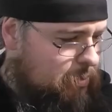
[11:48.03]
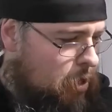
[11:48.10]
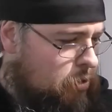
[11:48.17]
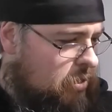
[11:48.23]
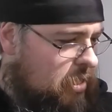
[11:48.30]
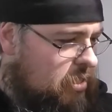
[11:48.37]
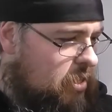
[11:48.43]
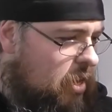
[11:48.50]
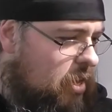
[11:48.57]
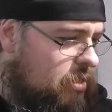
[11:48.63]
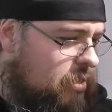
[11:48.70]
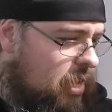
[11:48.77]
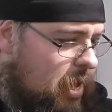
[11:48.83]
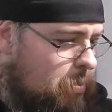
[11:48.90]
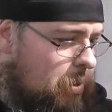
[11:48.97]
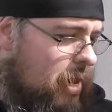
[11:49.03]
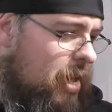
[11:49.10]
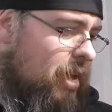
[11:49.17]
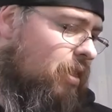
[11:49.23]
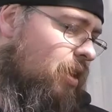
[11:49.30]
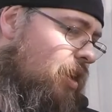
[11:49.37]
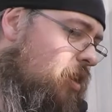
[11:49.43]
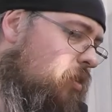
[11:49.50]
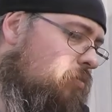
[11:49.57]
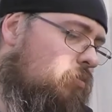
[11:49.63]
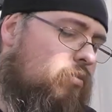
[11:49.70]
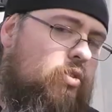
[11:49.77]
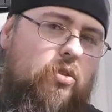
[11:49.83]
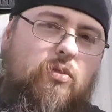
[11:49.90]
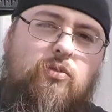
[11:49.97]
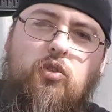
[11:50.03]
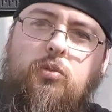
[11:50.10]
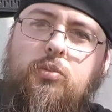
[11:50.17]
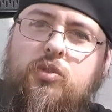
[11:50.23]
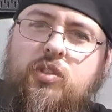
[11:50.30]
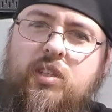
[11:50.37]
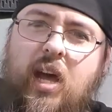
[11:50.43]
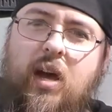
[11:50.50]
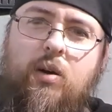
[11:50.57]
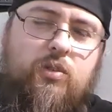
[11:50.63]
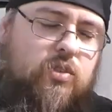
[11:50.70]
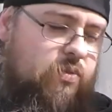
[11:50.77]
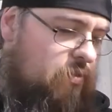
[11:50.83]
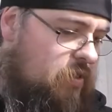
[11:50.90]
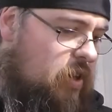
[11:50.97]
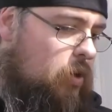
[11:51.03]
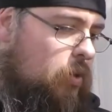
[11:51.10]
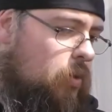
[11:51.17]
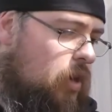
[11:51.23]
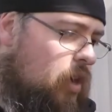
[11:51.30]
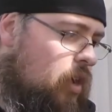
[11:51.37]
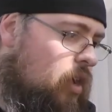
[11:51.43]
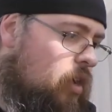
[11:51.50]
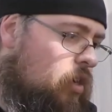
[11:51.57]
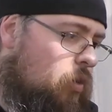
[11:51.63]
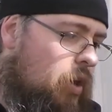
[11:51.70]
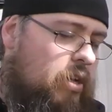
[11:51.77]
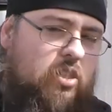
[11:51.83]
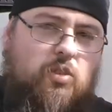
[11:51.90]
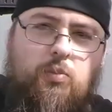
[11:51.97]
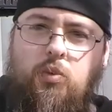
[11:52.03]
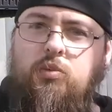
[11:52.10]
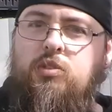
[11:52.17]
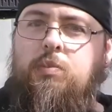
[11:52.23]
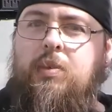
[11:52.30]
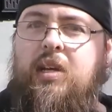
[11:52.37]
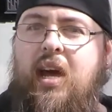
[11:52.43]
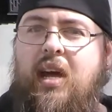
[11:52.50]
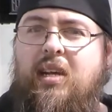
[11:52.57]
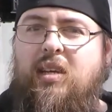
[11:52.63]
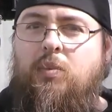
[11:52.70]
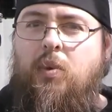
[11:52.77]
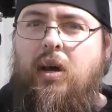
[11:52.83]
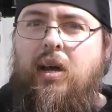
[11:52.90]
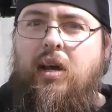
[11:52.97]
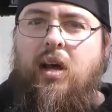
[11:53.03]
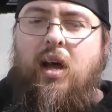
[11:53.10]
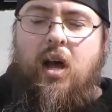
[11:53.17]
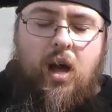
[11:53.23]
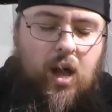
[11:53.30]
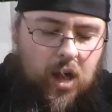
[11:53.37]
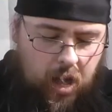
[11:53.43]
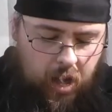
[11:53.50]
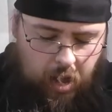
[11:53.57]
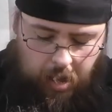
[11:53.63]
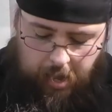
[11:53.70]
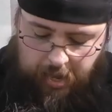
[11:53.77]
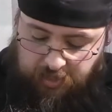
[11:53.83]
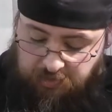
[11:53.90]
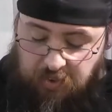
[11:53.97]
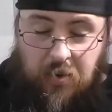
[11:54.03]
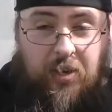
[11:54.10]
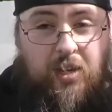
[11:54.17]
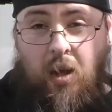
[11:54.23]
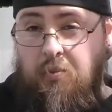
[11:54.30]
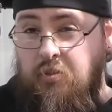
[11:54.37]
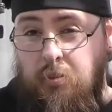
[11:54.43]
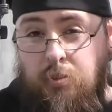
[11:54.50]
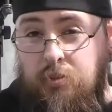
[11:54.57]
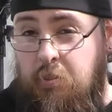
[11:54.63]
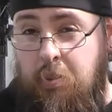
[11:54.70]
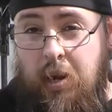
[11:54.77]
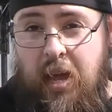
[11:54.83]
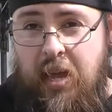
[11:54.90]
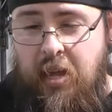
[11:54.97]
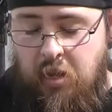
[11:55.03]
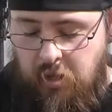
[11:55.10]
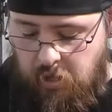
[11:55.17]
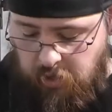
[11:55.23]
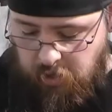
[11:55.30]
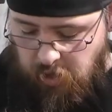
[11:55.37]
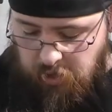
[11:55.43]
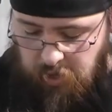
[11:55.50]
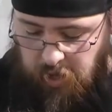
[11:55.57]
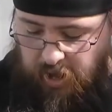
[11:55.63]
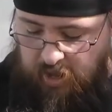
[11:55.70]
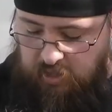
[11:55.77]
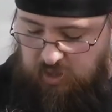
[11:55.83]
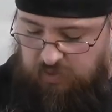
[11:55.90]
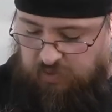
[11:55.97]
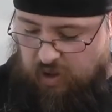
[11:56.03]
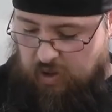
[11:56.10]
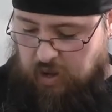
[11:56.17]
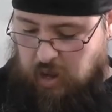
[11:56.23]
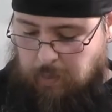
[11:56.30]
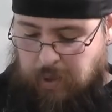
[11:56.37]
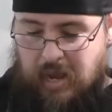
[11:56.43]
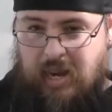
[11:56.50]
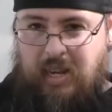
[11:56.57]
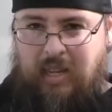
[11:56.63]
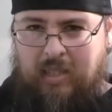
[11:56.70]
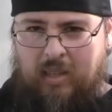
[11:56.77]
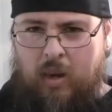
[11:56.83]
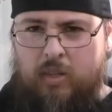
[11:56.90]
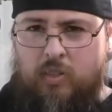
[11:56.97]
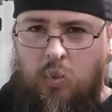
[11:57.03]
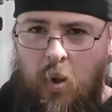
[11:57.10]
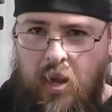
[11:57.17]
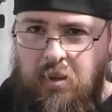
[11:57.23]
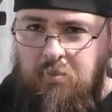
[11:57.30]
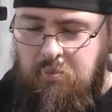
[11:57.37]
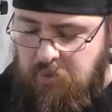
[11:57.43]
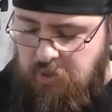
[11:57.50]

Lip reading: most guitars that I play that are sort of normal scales feel quite small to me anyway. It's very comfortable to play, can't lie, it's a very appealing guitar. It's quite,